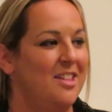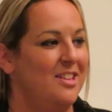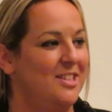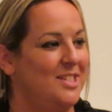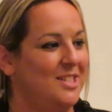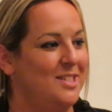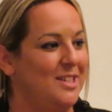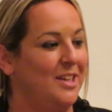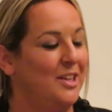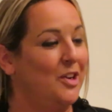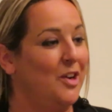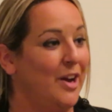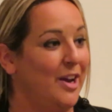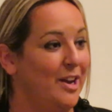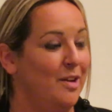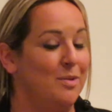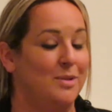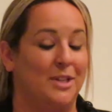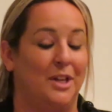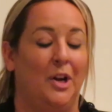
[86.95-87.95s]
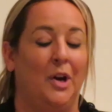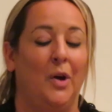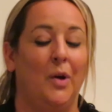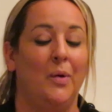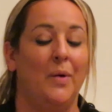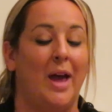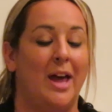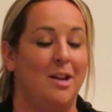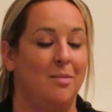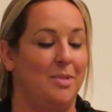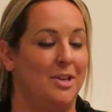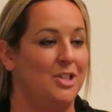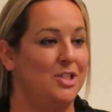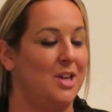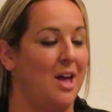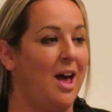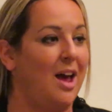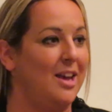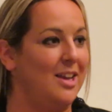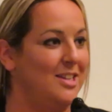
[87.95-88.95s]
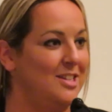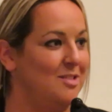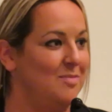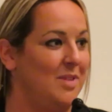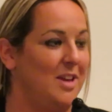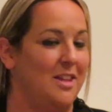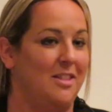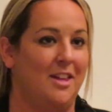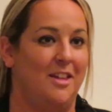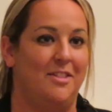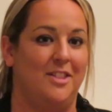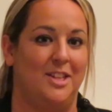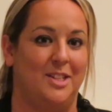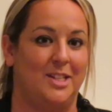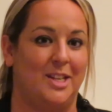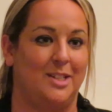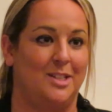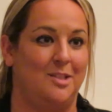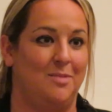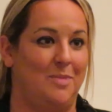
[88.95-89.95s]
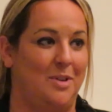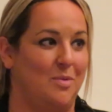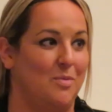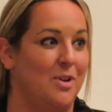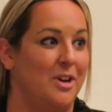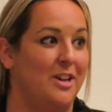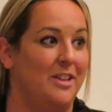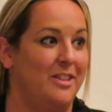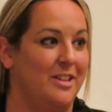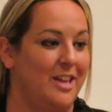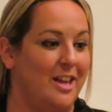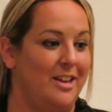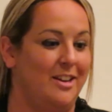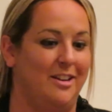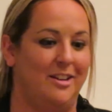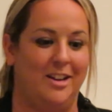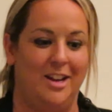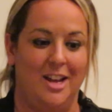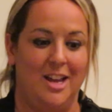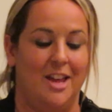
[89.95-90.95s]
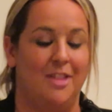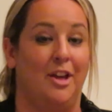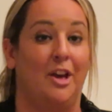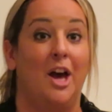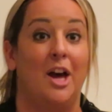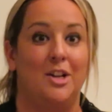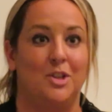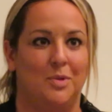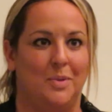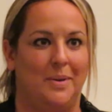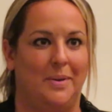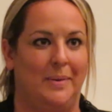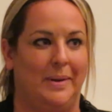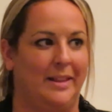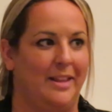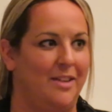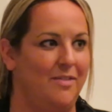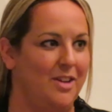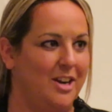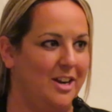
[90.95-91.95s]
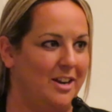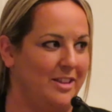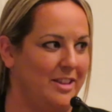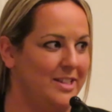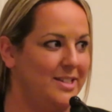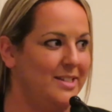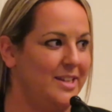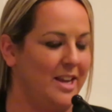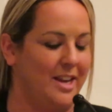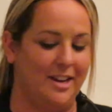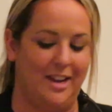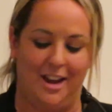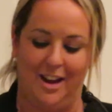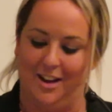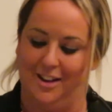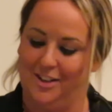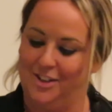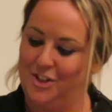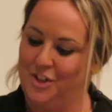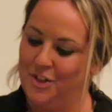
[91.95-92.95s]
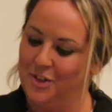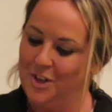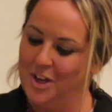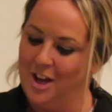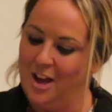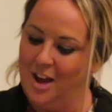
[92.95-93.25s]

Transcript: It was incredibly shocking to me that this has to be one in the country we live in this day and age.